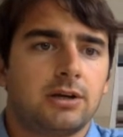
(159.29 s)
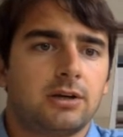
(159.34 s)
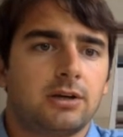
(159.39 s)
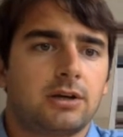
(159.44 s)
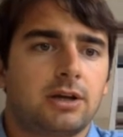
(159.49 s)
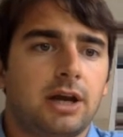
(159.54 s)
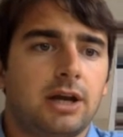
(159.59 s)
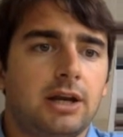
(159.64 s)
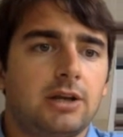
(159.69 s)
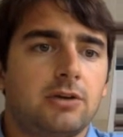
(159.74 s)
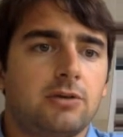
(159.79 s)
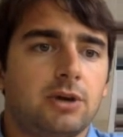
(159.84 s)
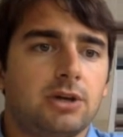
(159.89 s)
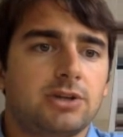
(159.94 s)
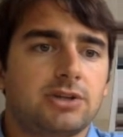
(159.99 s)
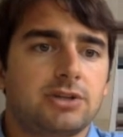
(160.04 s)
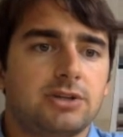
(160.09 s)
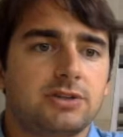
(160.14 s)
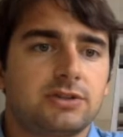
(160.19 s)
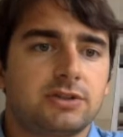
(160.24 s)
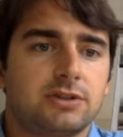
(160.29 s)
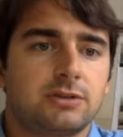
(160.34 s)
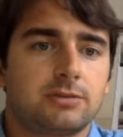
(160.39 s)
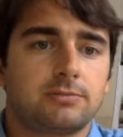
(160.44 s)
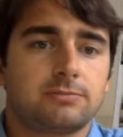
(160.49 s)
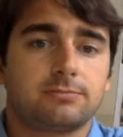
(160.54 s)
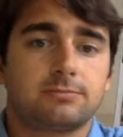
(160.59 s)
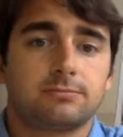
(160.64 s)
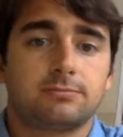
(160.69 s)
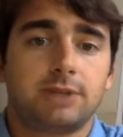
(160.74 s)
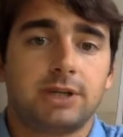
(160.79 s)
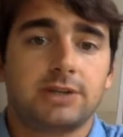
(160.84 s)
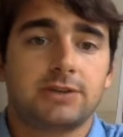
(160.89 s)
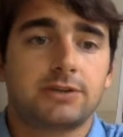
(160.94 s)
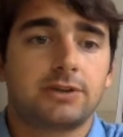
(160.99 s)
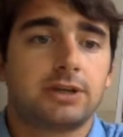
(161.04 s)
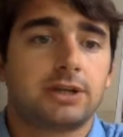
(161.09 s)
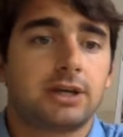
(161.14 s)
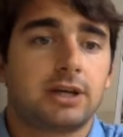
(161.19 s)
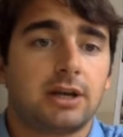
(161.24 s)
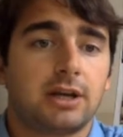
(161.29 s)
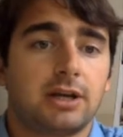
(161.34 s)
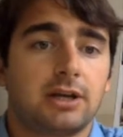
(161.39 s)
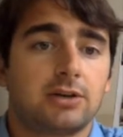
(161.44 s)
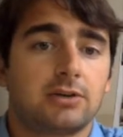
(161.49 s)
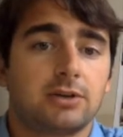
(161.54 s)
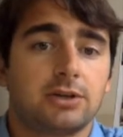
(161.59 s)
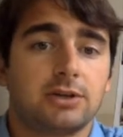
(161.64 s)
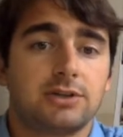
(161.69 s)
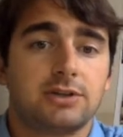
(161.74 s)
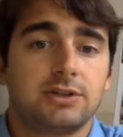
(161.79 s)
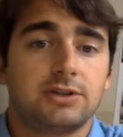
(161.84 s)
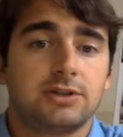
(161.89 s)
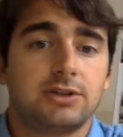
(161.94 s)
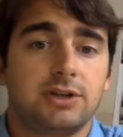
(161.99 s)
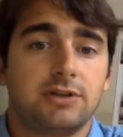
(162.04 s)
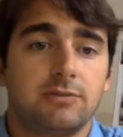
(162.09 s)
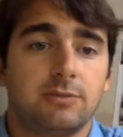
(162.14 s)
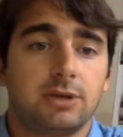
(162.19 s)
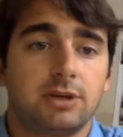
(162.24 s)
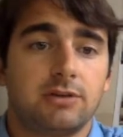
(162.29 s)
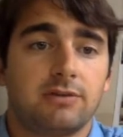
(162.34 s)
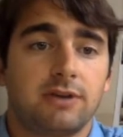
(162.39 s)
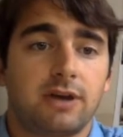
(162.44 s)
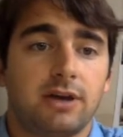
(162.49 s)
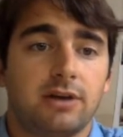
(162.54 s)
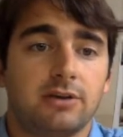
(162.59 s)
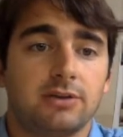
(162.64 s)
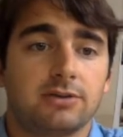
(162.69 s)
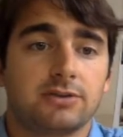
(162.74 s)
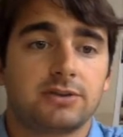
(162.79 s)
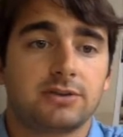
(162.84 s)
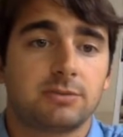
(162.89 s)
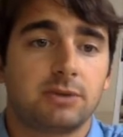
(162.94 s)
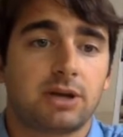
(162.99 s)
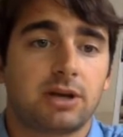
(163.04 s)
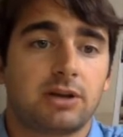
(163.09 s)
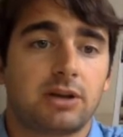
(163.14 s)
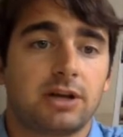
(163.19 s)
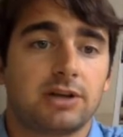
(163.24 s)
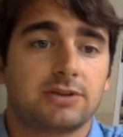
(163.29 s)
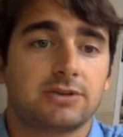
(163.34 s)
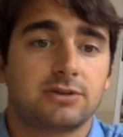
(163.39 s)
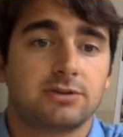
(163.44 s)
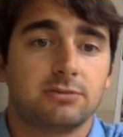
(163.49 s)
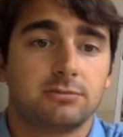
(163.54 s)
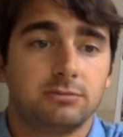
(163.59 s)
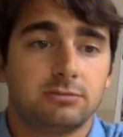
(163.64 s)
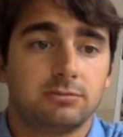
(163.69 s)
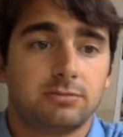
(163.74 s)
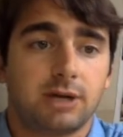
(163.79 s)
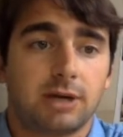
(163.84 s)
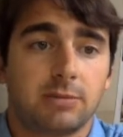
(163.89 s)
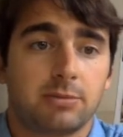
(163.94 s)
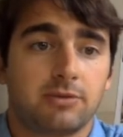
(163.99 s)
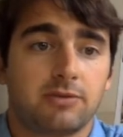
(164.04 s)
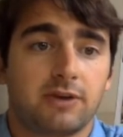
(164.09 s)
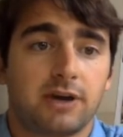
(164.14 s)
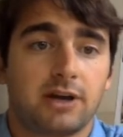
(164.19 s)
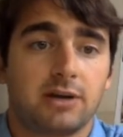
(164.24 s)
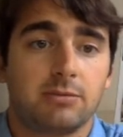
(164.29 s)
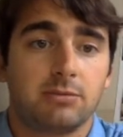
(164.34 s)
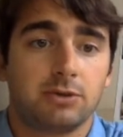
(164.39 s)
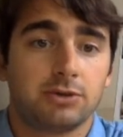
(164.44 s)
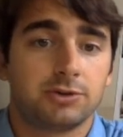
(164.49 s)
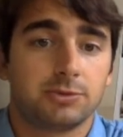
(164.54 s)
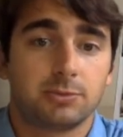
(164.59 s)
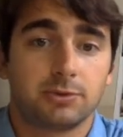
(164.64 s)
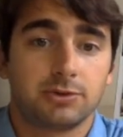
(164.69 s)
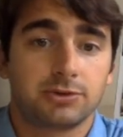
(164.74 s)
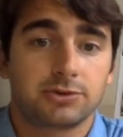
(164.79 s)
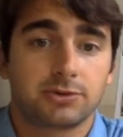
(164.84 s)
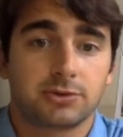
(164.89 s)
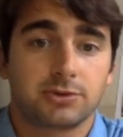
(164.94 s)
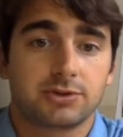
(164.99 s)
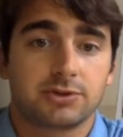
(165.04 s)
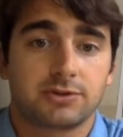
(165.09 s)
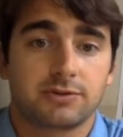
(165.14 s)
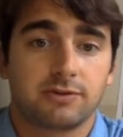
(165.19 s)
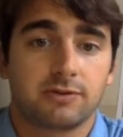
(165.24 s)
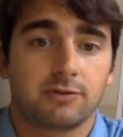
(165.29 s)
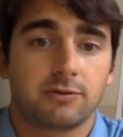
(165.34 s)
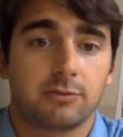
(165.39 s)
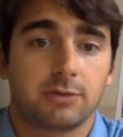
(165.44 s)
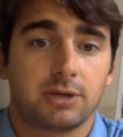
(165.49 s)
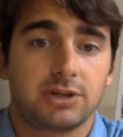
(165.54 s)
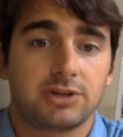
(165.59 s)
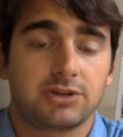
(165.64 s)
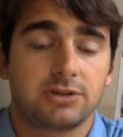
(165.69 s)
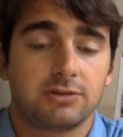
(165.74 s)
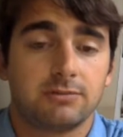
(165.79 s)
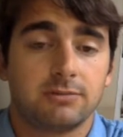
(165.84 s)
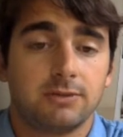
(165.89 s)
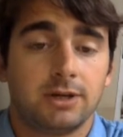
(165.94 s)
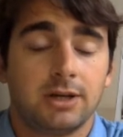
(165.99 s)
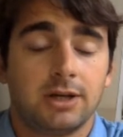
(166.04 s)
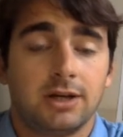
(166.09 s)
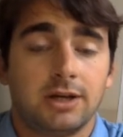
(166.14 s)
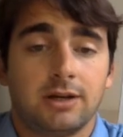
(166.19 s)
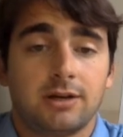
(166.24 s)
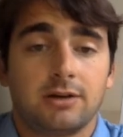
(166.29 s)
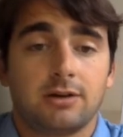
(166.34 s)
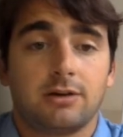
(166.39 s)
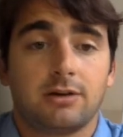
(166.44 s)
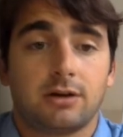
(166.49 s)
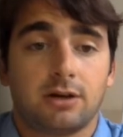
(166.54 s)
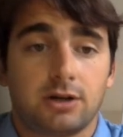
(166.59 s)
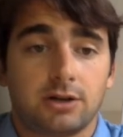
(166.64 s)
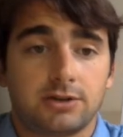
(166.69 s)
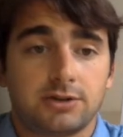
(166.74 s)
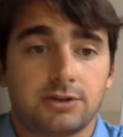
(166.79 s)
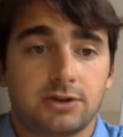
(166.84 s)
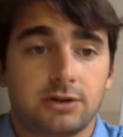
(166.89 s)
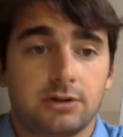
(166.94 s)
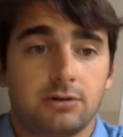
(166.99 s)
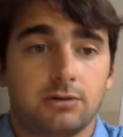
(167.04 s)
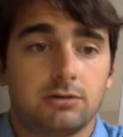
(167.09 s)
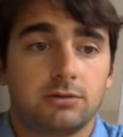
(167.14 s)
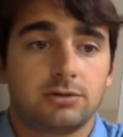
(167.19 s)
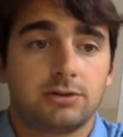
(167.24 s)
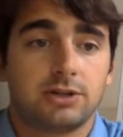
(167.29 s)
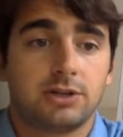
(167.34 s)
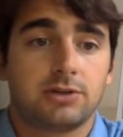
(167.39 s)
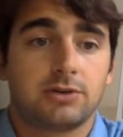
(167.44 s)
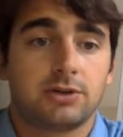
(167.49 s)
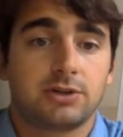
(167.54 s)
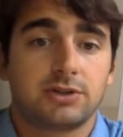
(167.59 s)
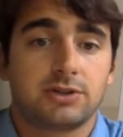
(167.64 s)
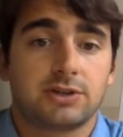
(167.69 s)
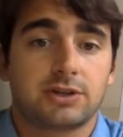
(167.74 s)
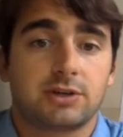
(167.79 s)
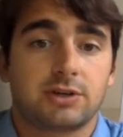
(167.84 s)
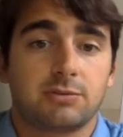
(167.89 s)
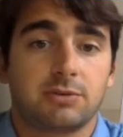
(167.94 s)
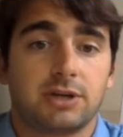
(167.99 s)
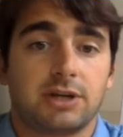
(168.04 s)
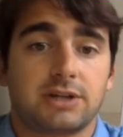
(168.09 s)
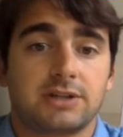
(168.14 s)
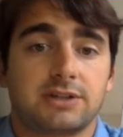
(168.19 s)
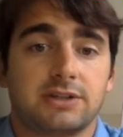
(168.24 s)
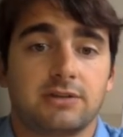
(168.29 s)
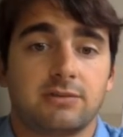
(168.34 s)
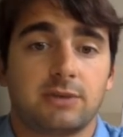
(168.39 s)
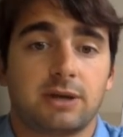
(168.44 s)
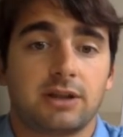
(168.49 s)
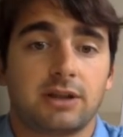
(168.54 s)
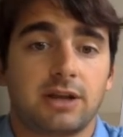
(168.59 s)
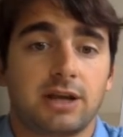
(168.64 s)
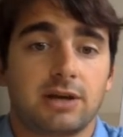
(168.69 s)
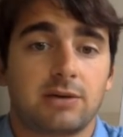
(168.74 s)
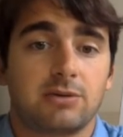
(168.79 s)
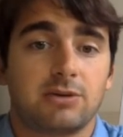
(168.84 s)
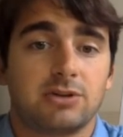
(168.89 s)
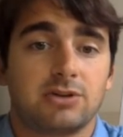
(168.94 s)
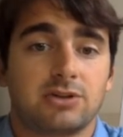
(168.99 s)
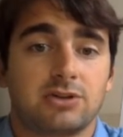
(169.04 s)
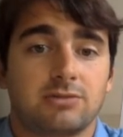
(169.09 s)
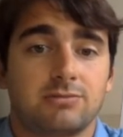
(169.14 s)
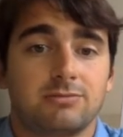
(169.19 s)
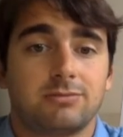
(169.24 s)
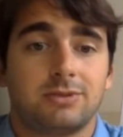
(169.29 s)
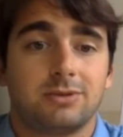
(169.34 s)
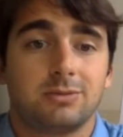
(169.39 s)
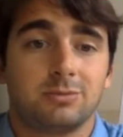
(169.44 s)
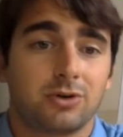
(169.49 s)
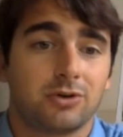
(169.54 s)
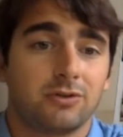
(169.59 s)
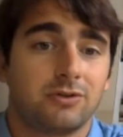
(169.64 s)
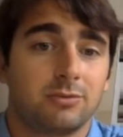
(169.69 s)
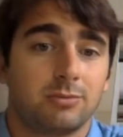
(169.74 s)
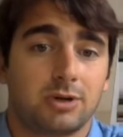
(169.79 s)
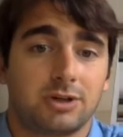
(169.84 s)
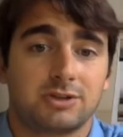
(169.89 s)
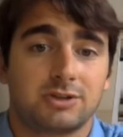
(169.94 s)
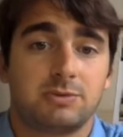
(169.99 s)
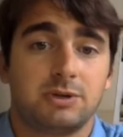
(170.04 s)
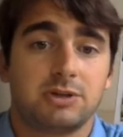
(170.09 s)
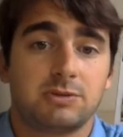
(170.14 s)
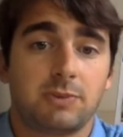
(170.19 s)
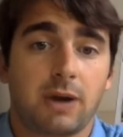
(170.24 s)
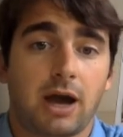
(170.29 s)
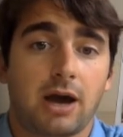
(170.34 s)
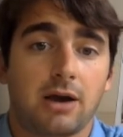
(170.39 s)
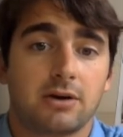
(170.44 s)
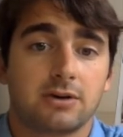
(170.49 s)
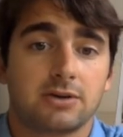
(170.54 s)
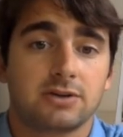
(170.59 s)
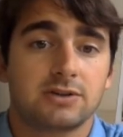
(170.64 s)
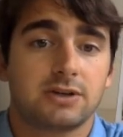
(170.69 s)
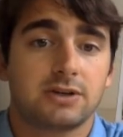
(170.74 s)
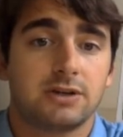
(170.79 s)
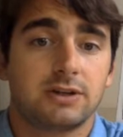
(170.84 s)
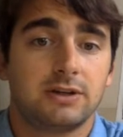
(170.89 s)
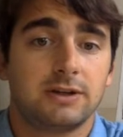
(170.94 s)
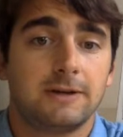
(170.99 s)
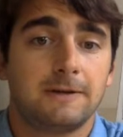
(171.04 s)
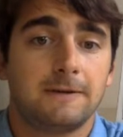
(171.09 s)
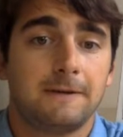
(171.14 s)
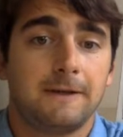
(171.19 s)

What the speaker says: Guiding questions. Basically, can I increase the achievement of ELLs in my classroom by providing multiple sources of information? Also, decreasing the complexity of my language, improving my speech pattern slightly,